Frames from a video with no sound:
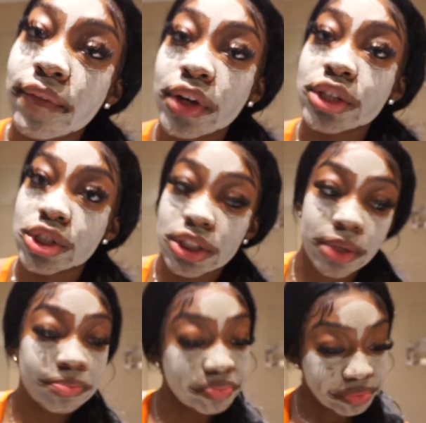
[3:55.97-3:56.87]
If you're
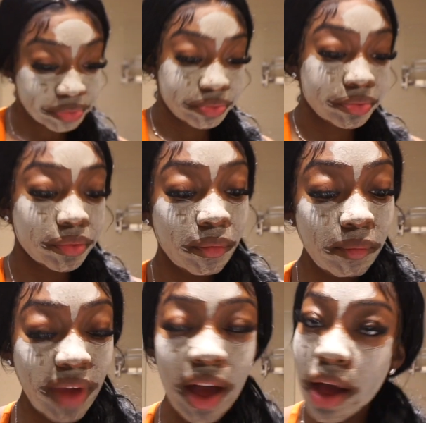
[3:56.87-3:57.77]
interested,
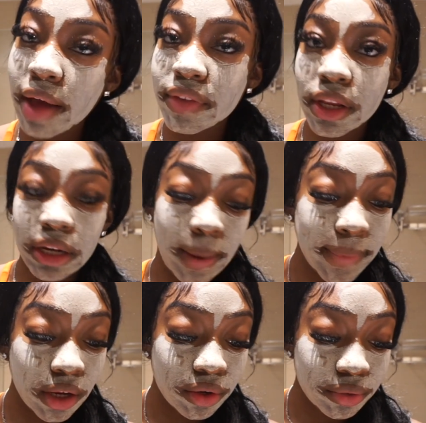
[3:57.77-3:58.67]
I have the link down
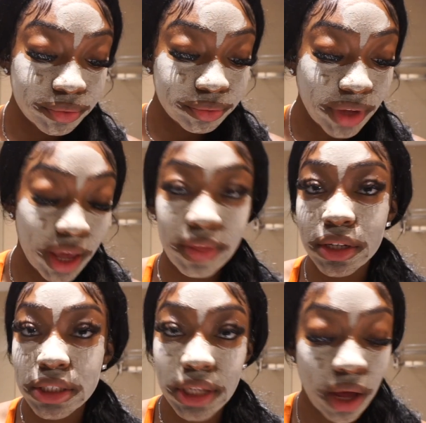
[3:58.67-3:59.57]
below in the
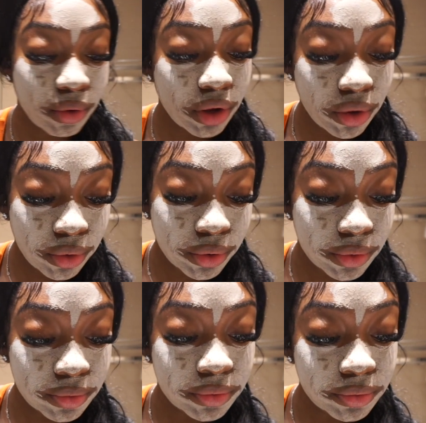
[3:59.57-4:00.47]
discount code.